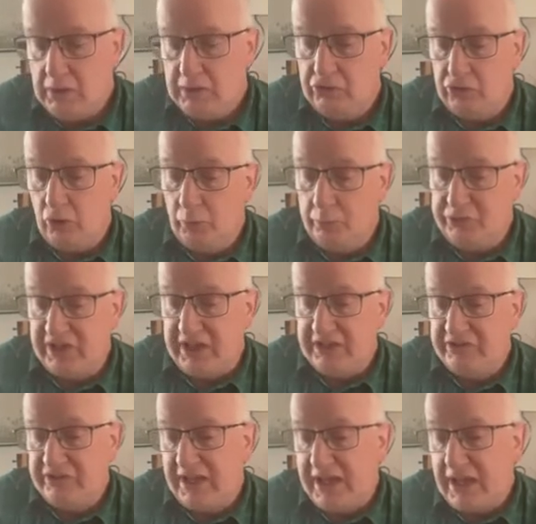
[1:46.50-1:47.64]
Job
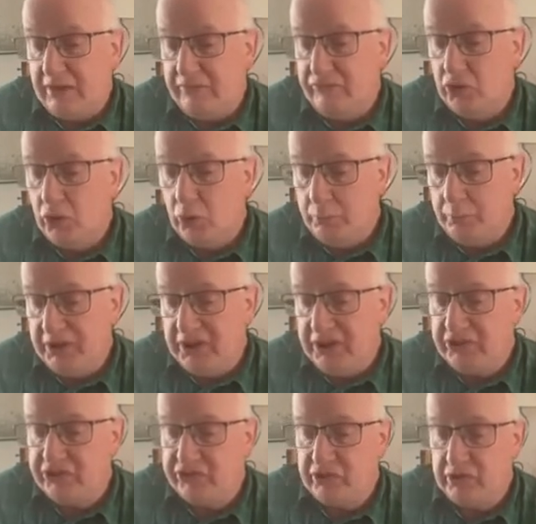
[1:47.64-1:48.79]
says, "I have no
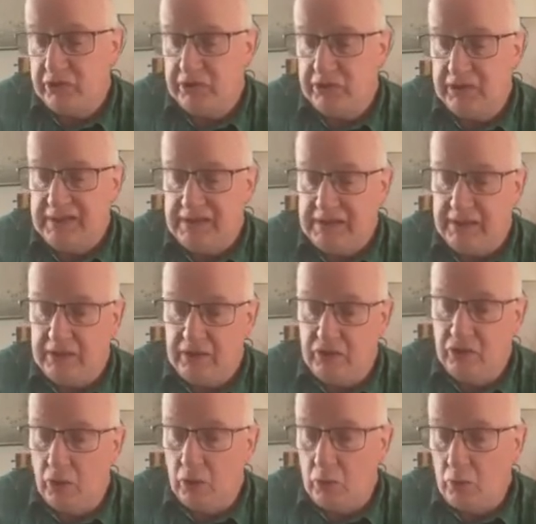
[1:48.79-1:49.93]
peace,
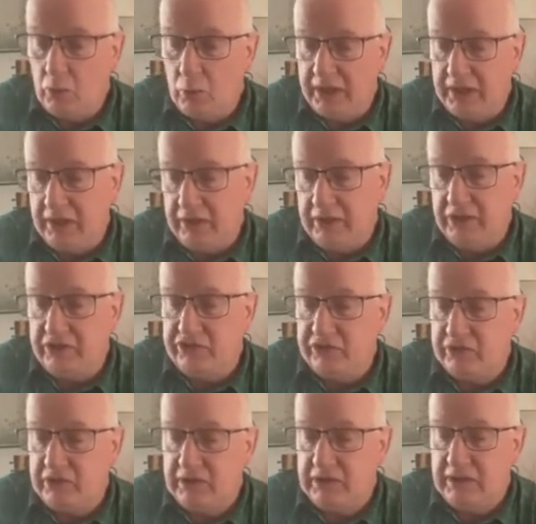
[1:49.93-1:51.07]
no
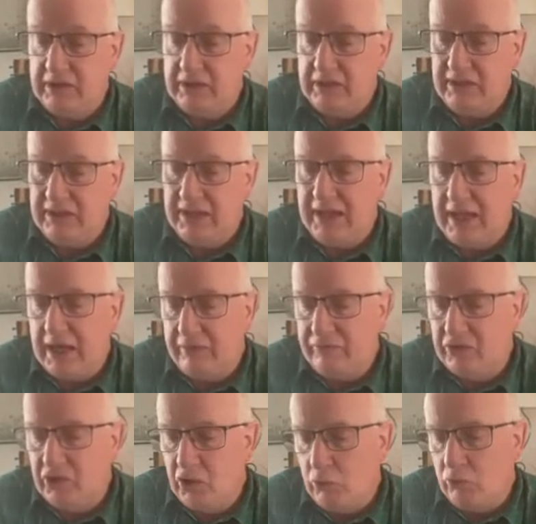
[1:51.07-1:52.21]
quietness. I have
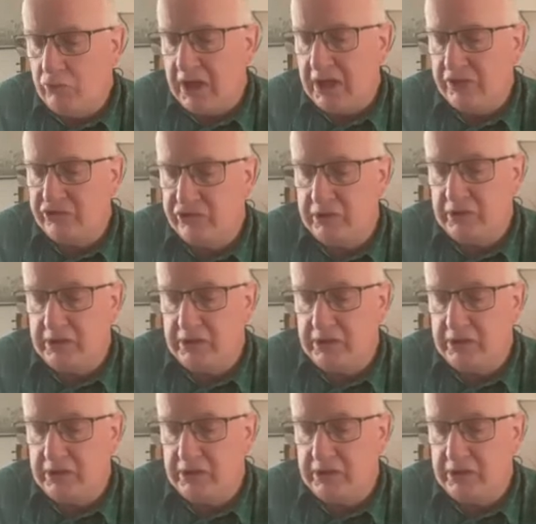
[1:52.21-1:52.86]
no rest,